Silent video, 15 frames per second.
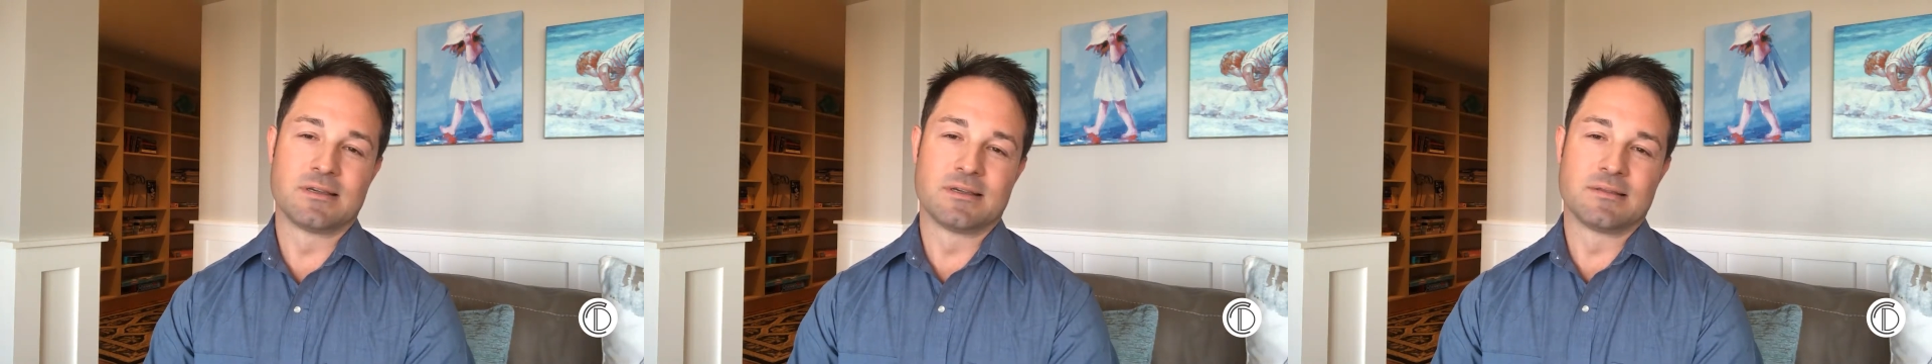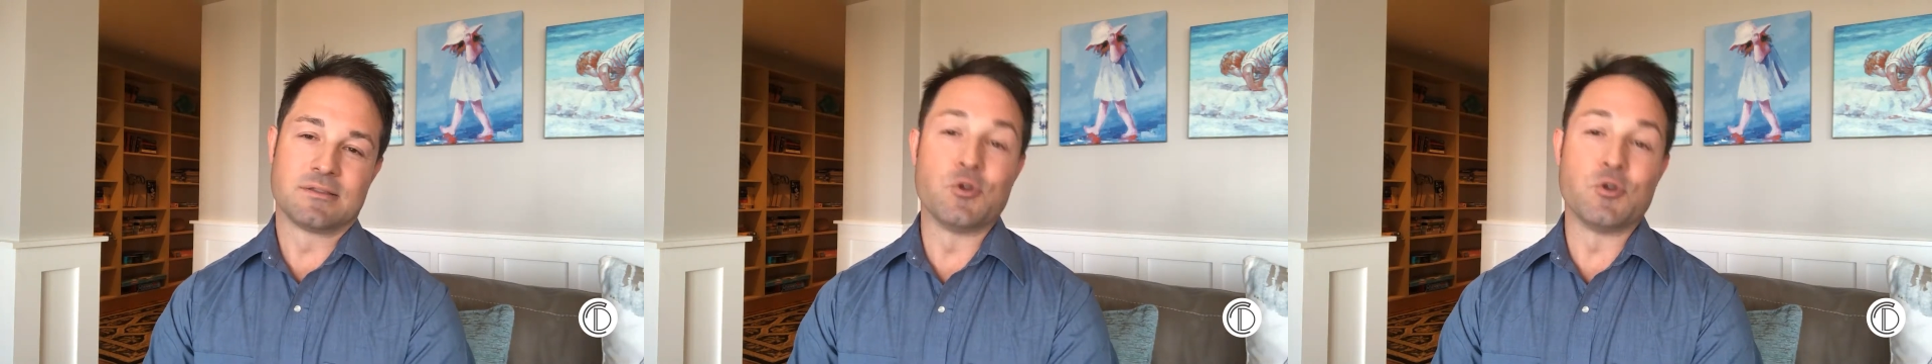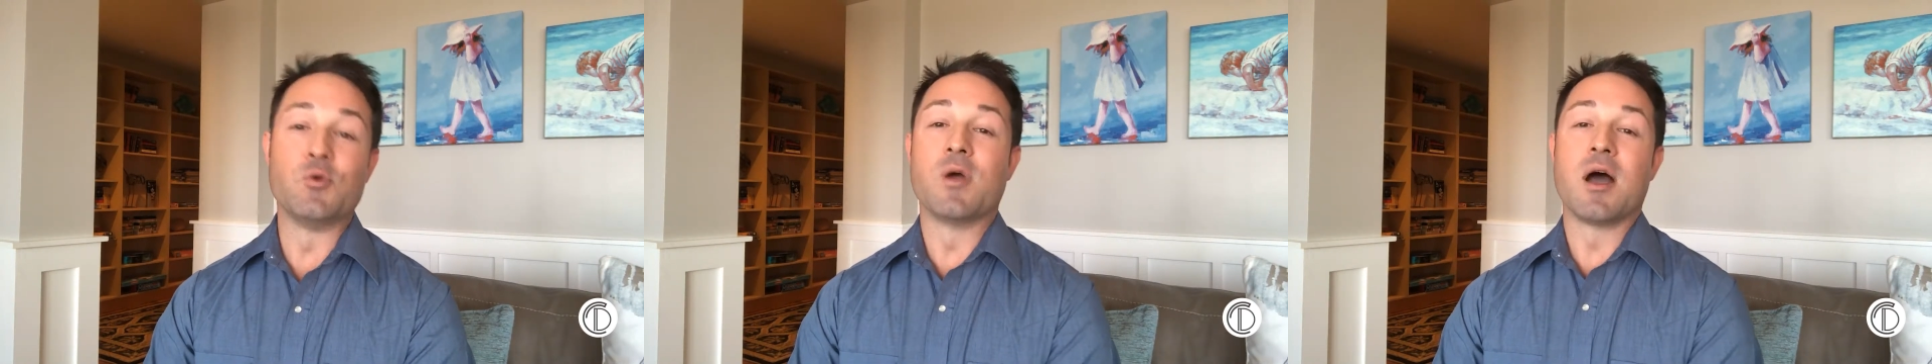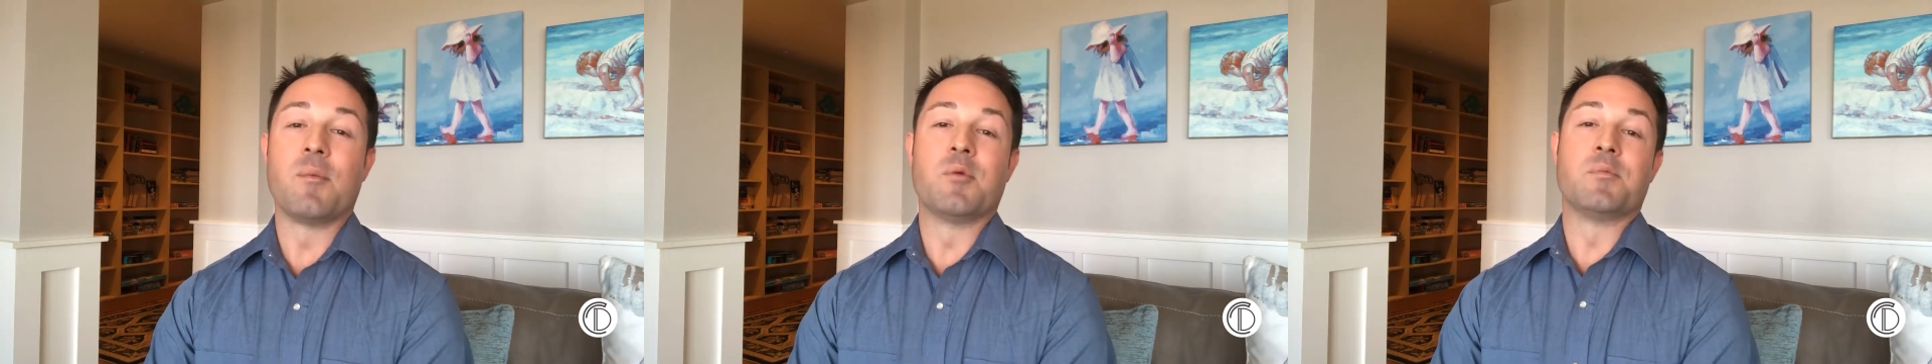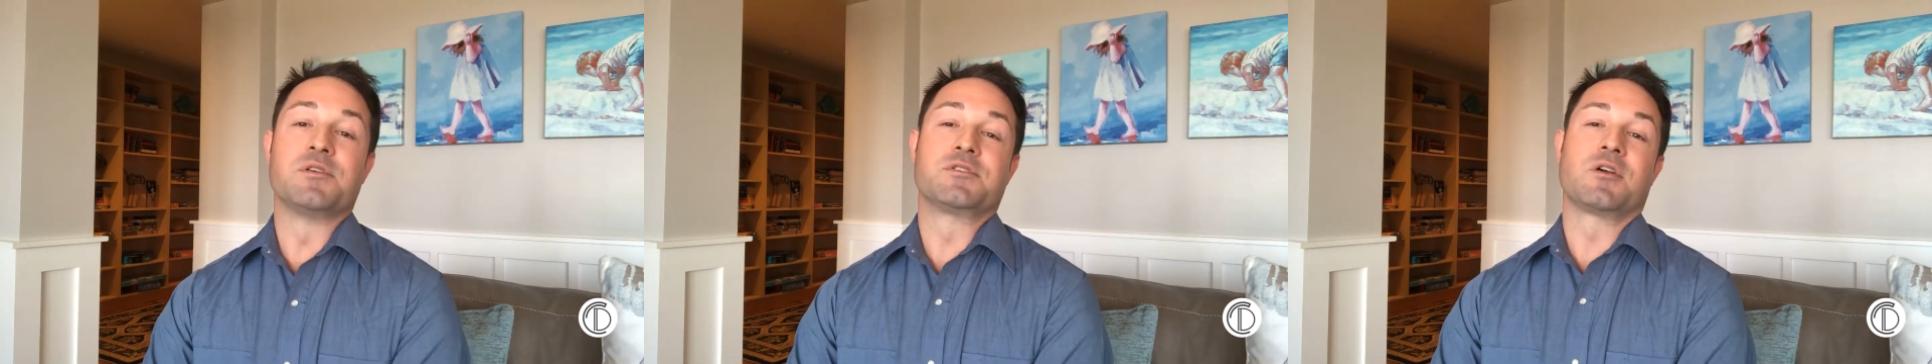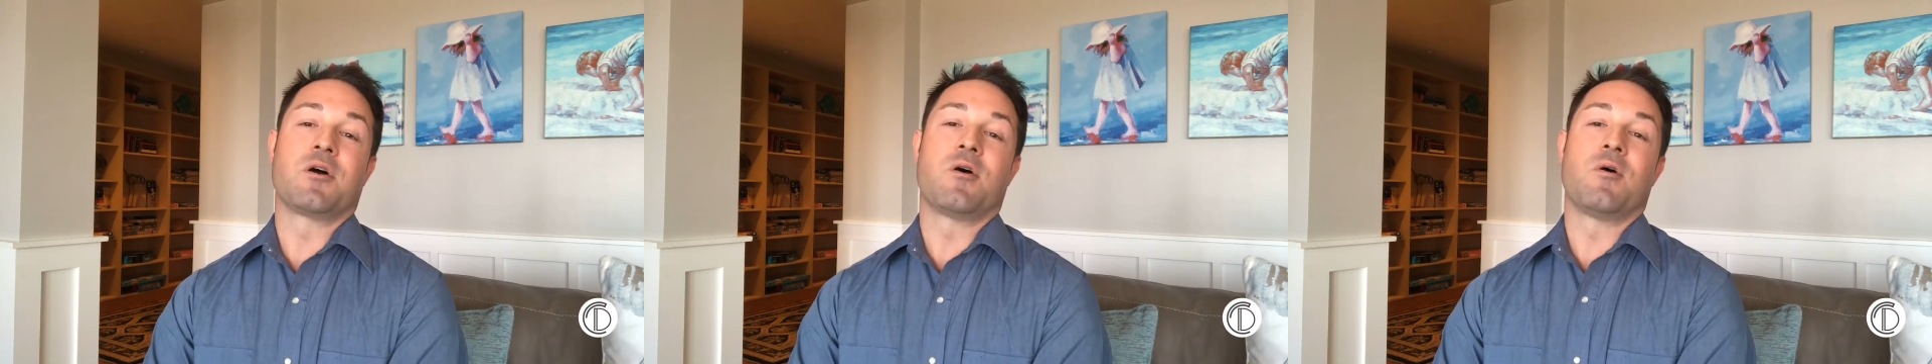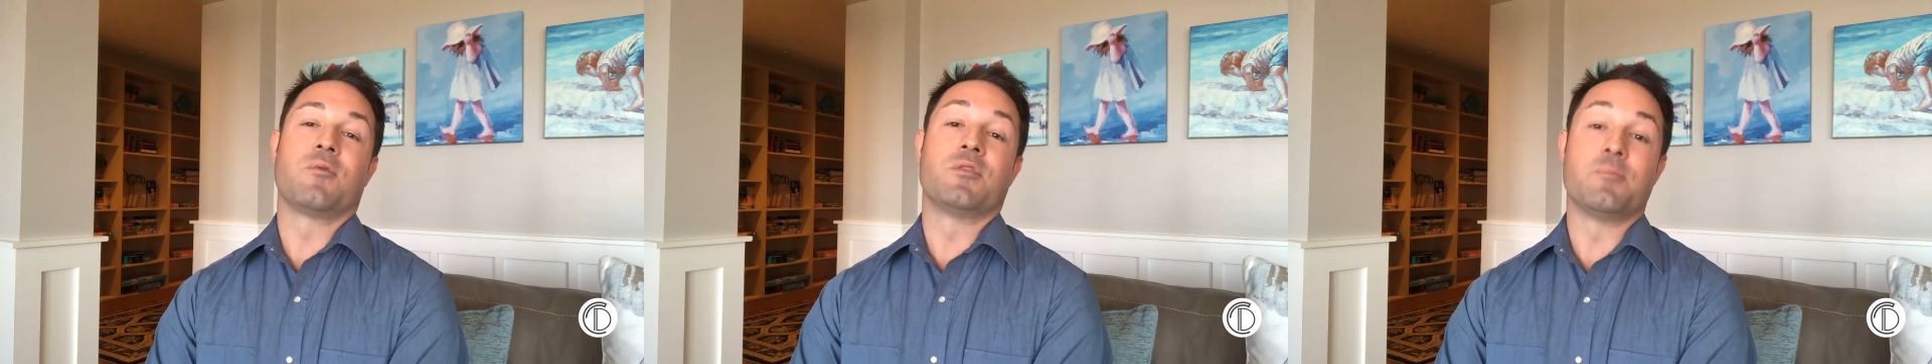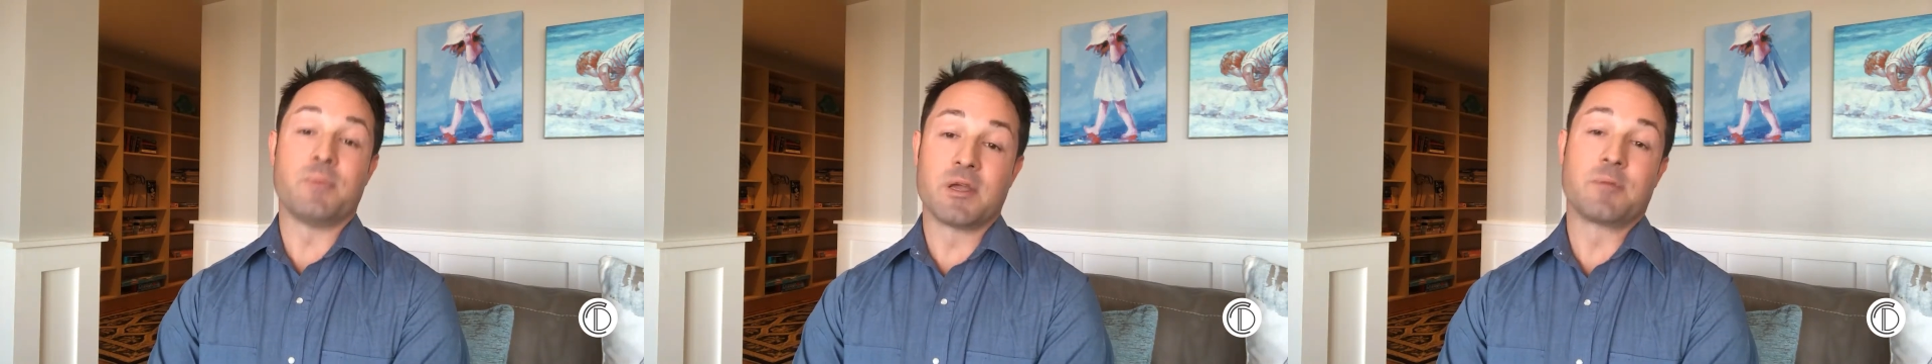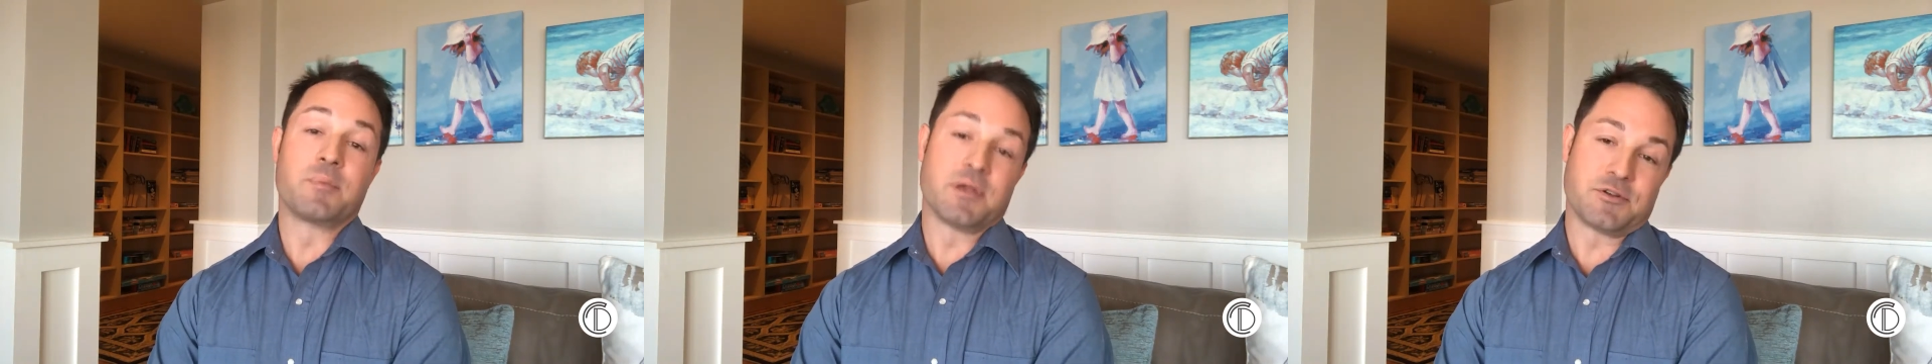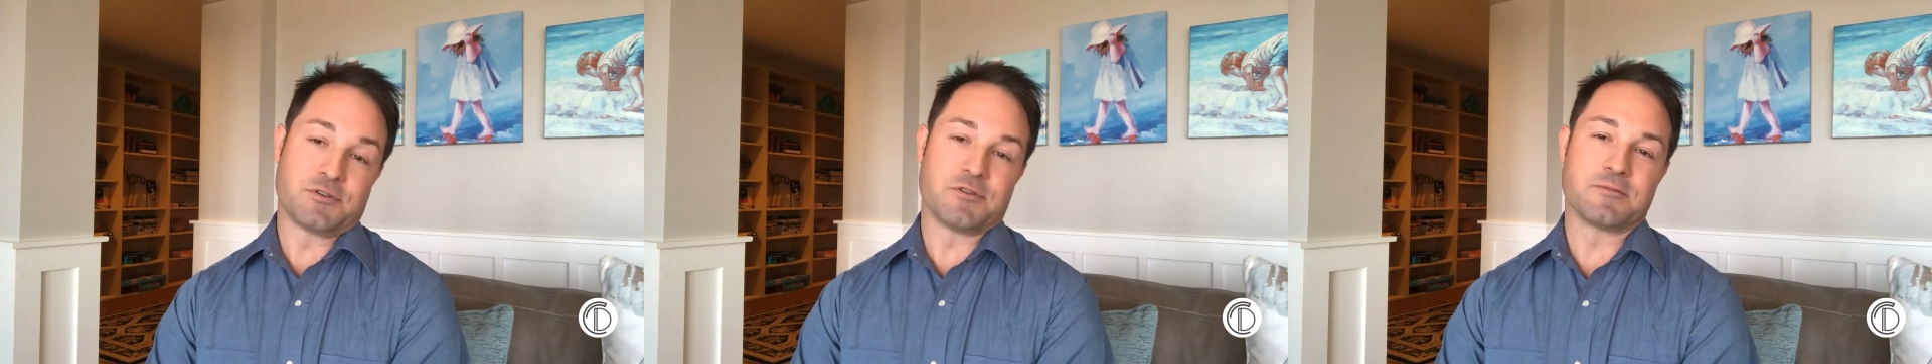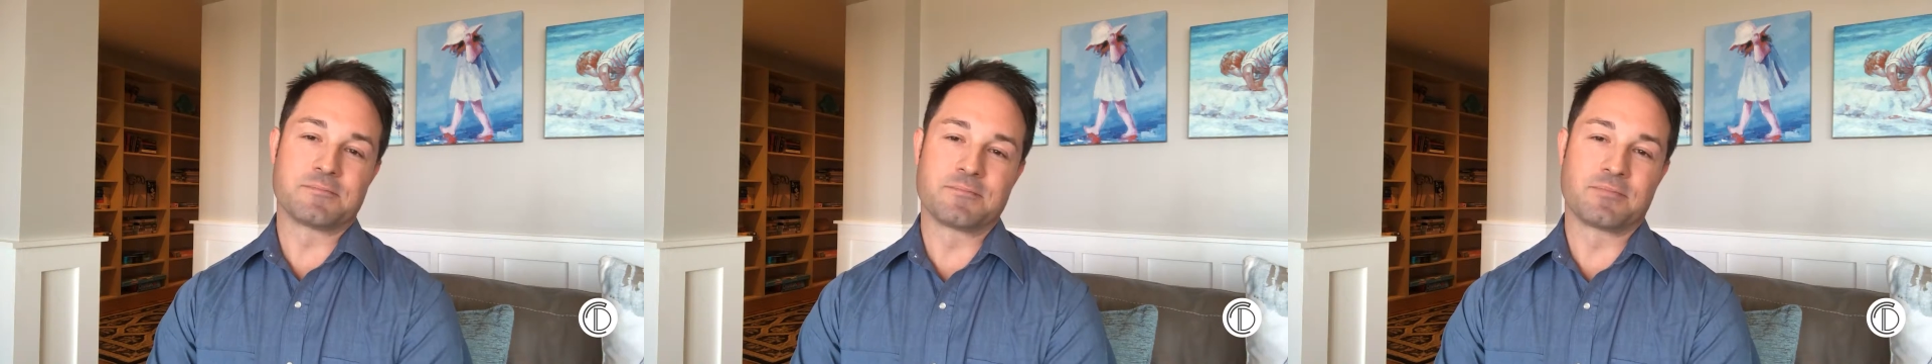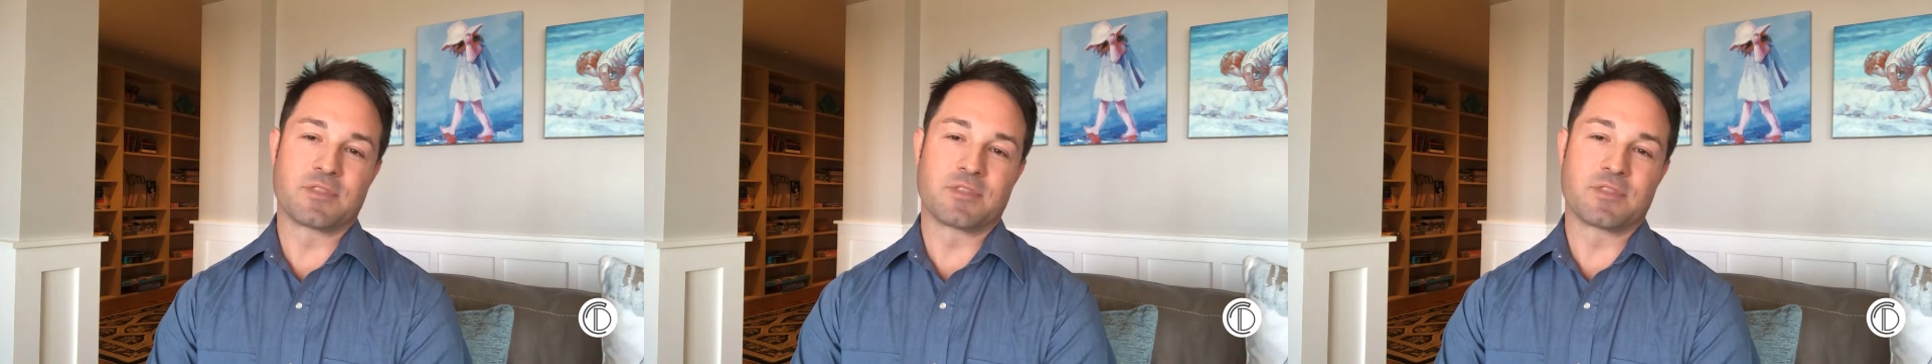The new album is called The Big Picture